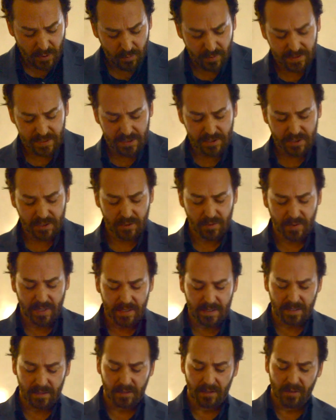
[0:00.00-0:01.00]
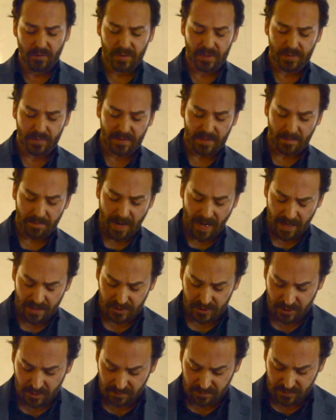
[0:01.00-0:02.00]
would disagree that Lewis was a
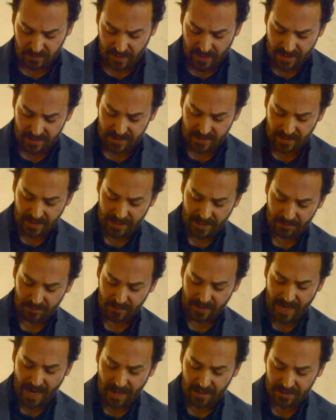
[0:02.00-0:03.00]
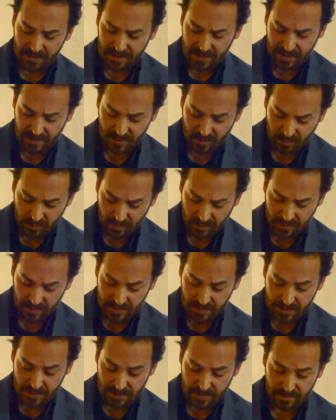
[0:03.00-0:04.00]
master of translating reality into
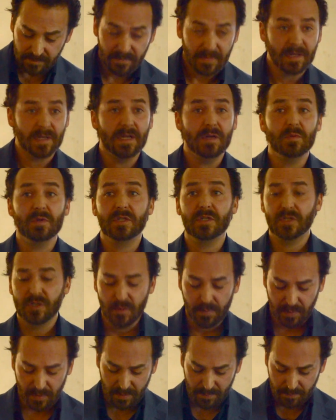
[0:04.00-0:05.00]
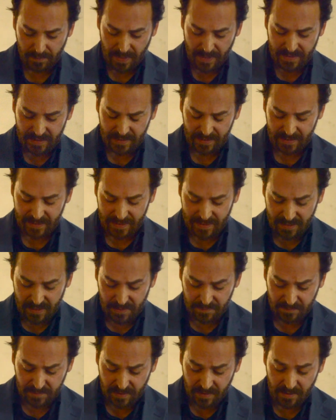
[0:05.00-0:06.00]
words. He was superabundantly
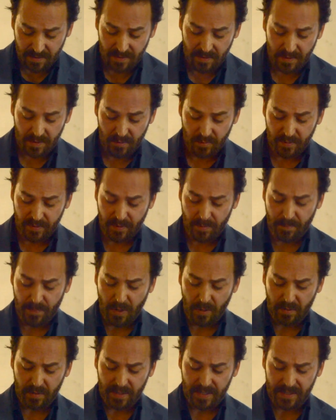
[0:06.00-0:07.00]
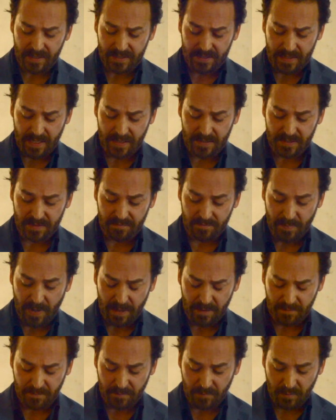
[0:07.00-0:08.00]
gifted with a poetic sense of
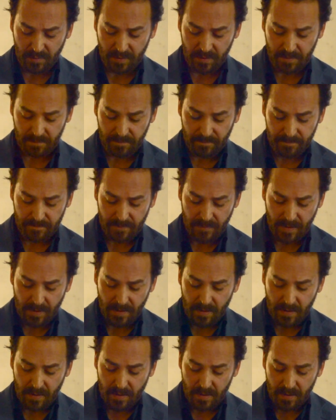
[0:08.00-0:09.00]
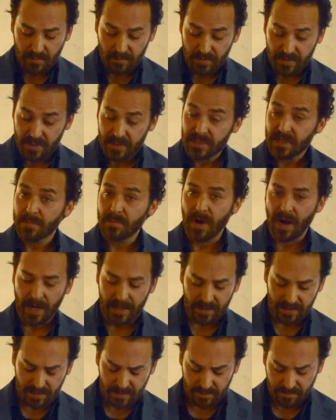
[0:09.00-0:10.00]
metaphor. With this in
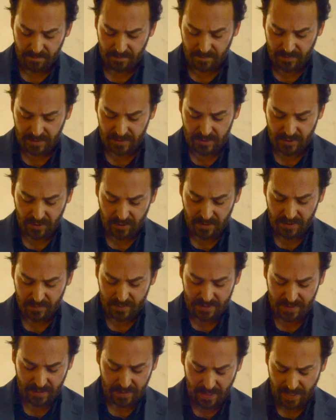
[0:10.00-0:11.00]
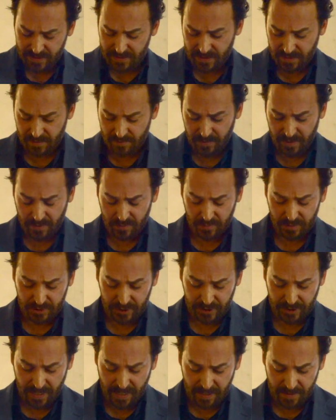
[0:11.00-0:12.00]
mind, let's turn to his classic Mere
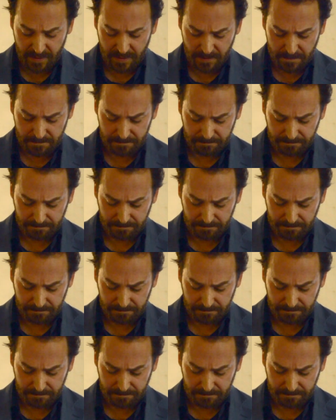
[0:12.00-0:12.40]
Christianity.